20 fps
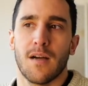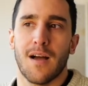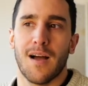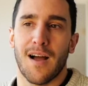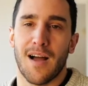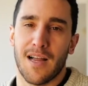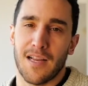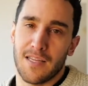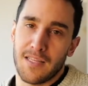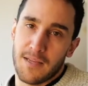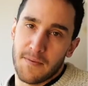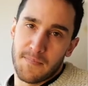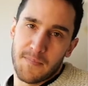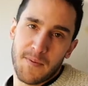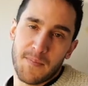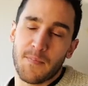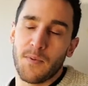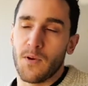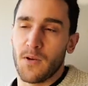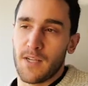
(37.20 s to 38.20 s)
and the
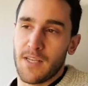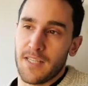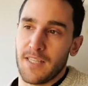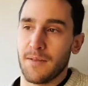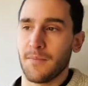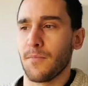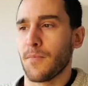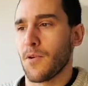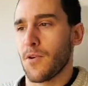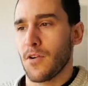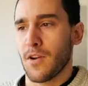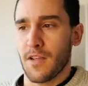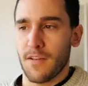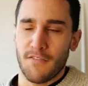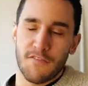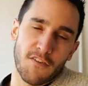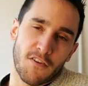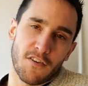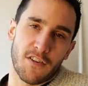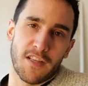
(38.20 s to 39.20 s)
people get the money
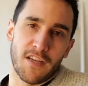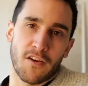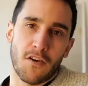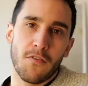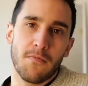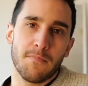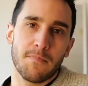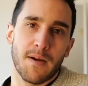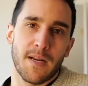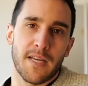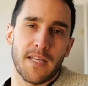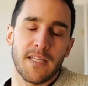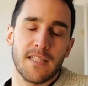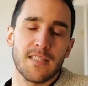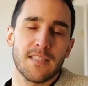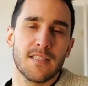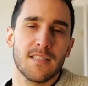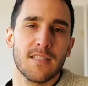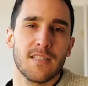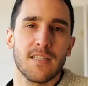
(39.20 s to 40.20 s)
from the
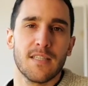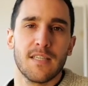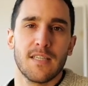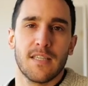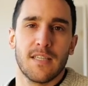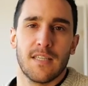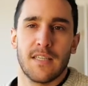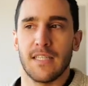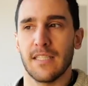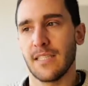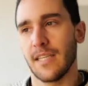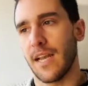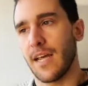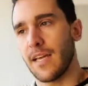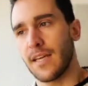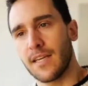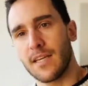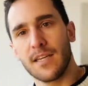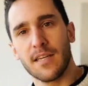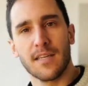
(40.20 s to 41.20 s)
companies, it's
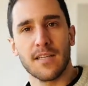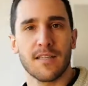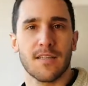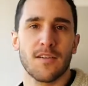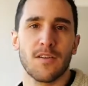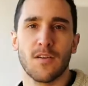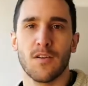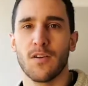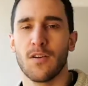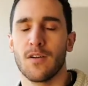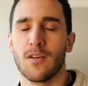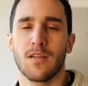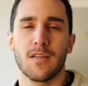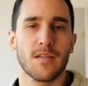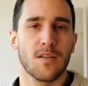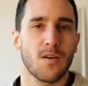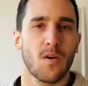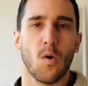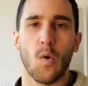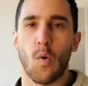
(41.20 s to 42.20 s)
like,
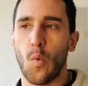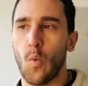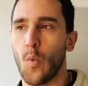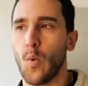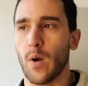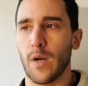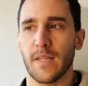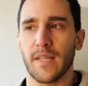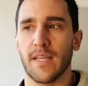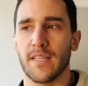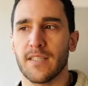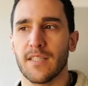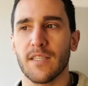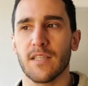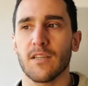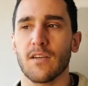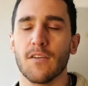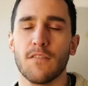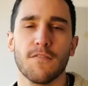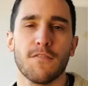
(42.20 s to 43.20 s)
where does it
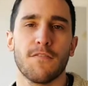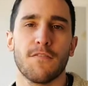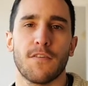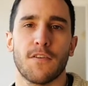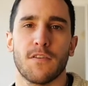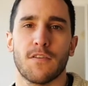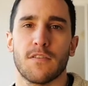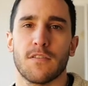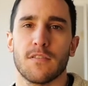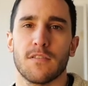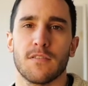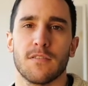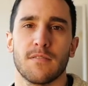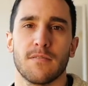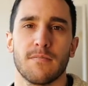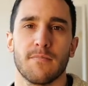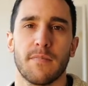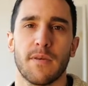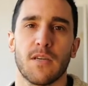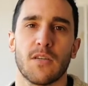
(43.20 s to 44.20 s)
come from?
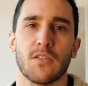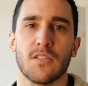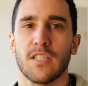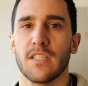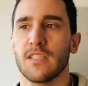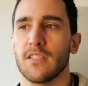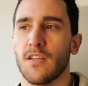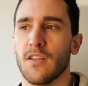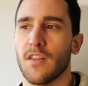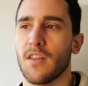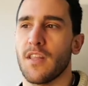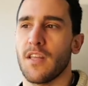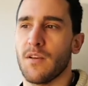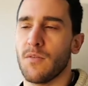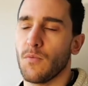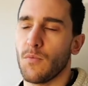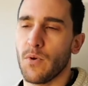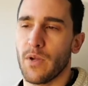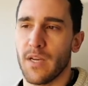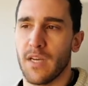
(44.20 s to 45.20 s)
Because it's
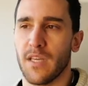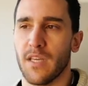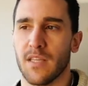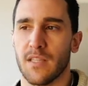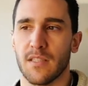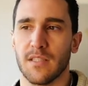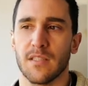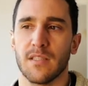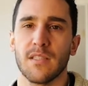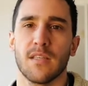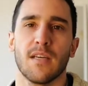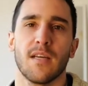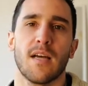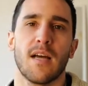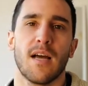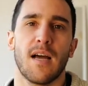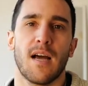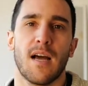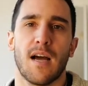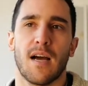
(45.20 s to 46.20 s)
something we need,
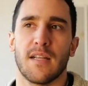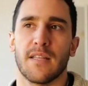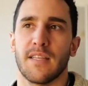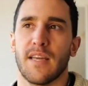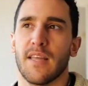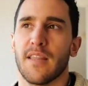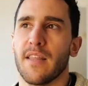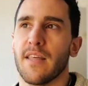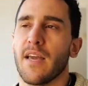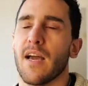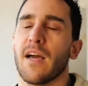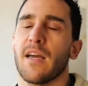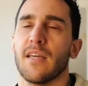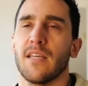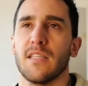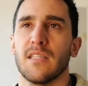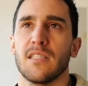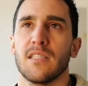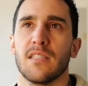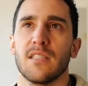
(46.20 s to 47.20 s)
and the idea
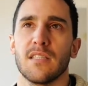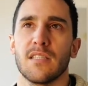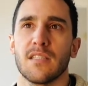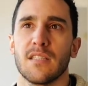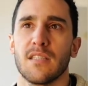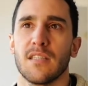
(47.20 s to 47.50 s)
is,